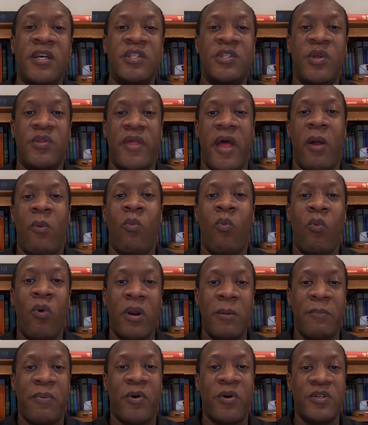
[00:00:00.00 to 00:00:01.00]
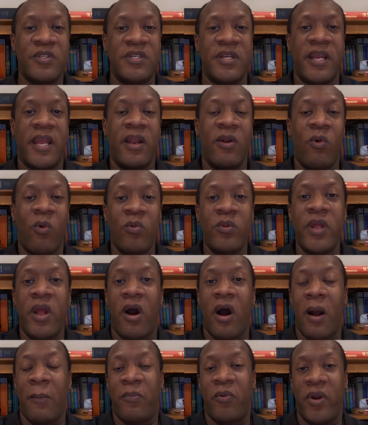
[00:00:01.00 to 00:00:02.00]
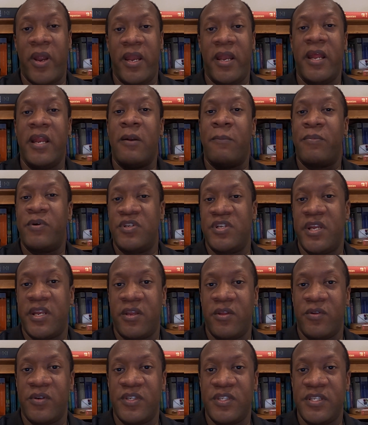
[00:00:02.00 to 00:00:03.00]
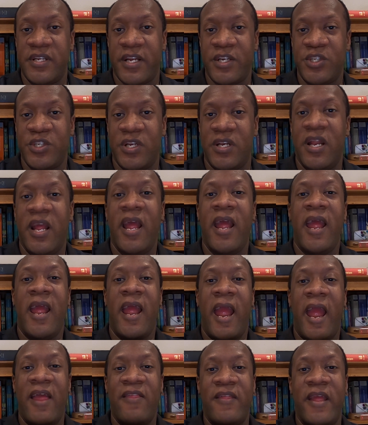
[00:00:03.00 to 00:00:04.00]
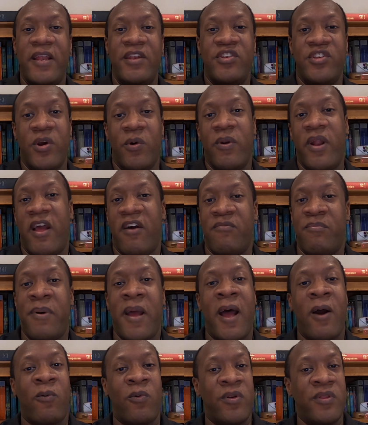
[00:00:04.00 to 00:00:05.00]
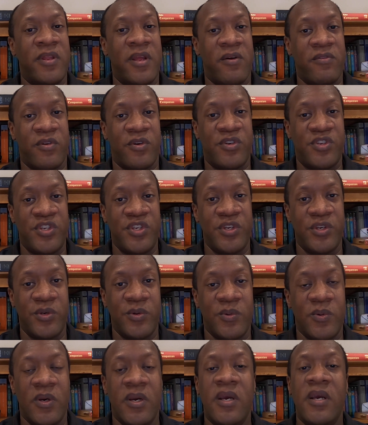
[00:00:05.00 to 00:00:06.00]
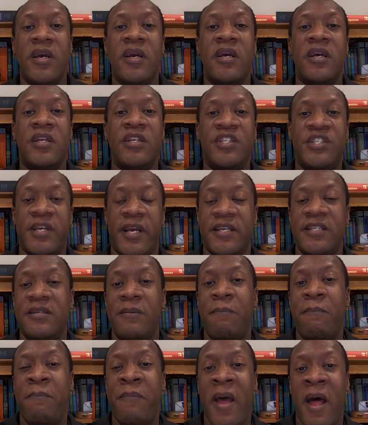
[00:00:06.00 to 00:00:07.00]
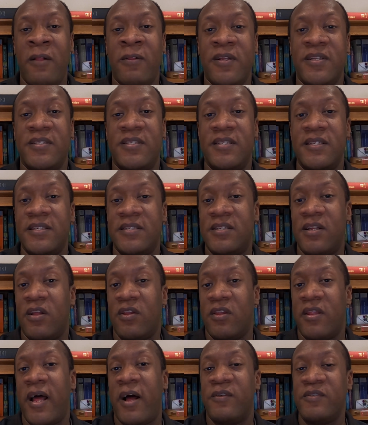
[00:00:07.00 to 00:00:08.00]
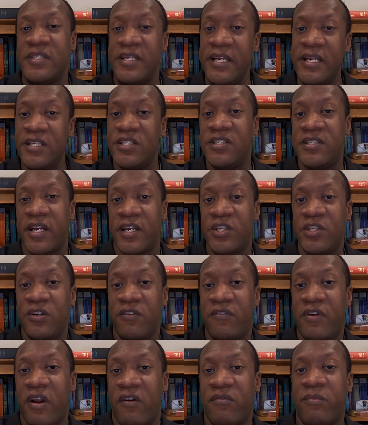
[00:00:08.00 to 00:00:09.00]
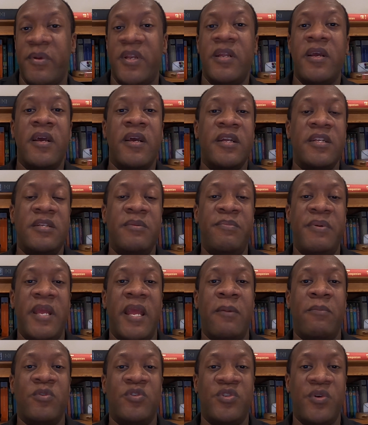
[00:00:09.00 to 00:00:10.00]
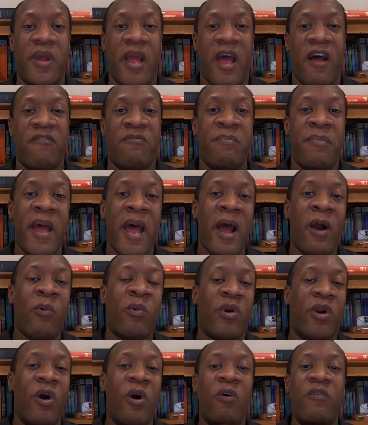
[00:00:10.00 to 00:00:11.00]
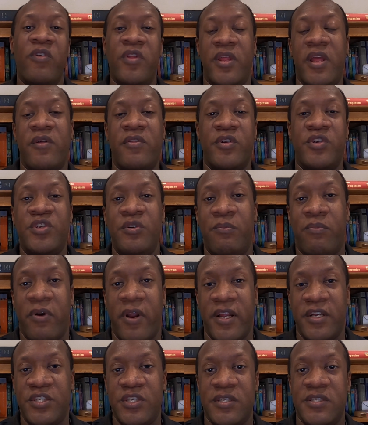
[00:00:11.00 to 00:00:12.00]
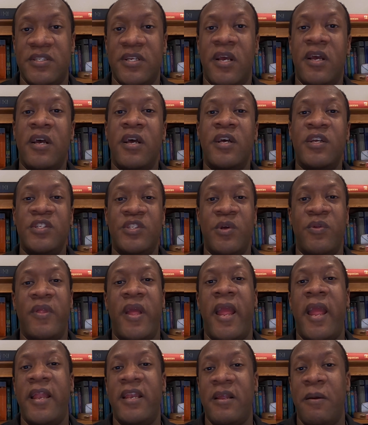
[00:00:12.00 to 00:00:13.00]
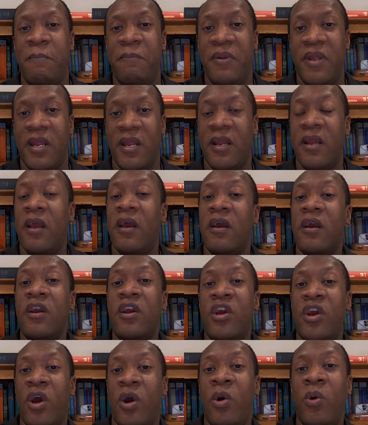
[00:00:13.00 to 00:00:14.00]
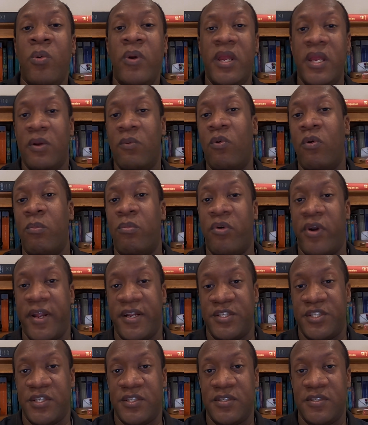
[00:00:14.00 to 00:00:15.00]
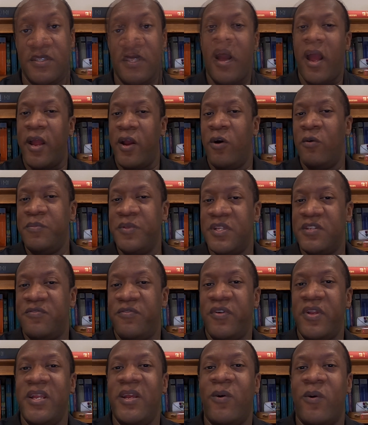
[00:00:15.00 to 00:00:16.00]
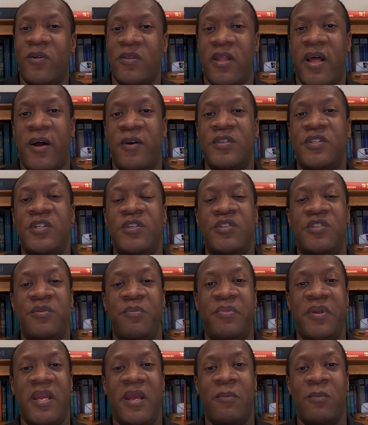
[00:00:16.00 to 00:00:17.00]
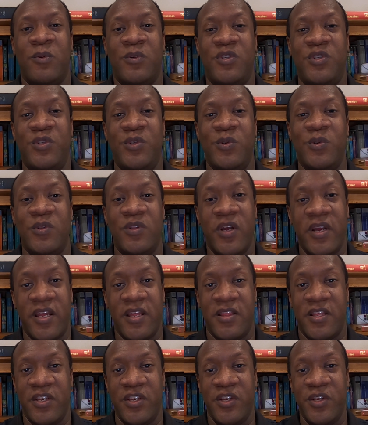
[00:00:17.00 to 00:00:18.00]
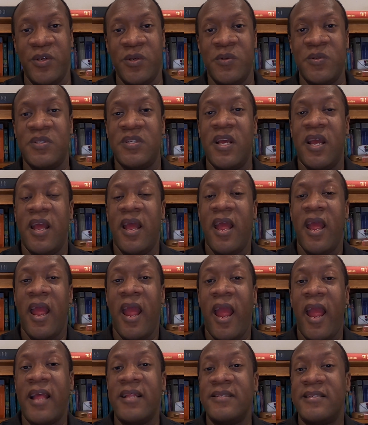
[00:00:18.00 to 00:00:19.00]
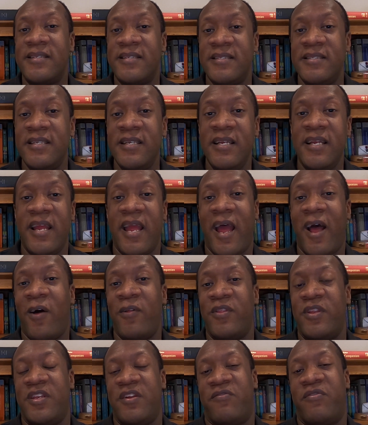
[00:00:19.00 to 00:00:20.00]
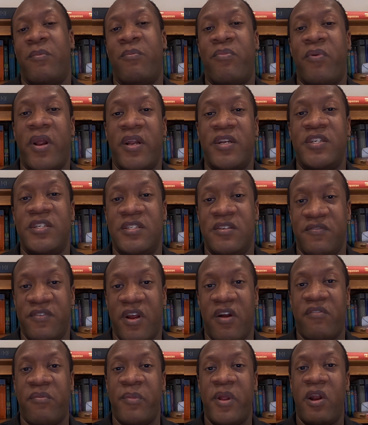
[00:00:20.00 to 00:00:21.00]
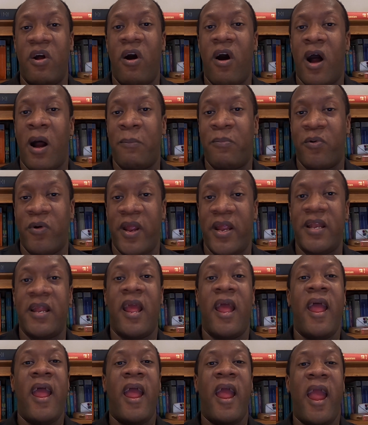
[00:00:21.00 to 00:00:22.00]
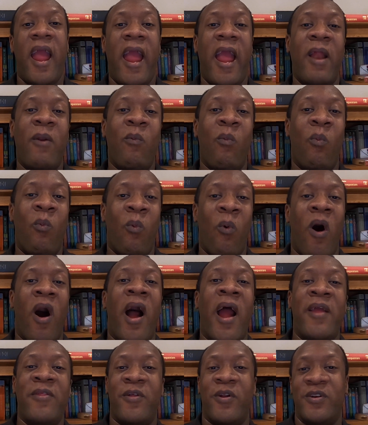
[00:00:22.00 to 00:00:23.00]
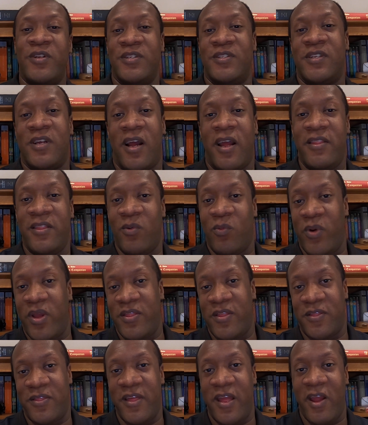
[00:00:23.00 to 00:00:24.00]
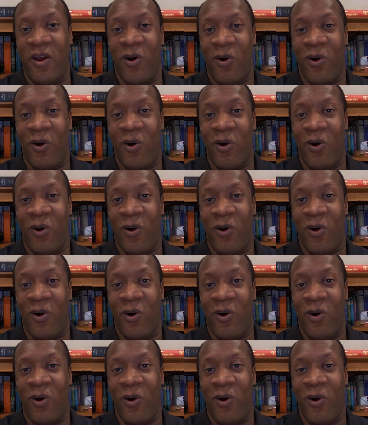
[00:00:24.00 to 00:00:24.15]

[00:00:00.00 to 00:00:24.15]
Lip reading: so that one person can only operate in a particular section and they don't have power in the other 2. Checks and balances allows each section of government to be able to have power over the other 2 branches, so they end up being co-equal branches. I hope this video allows you to be able to look at the news and see how the different branches of government operate and why they're designed the way that they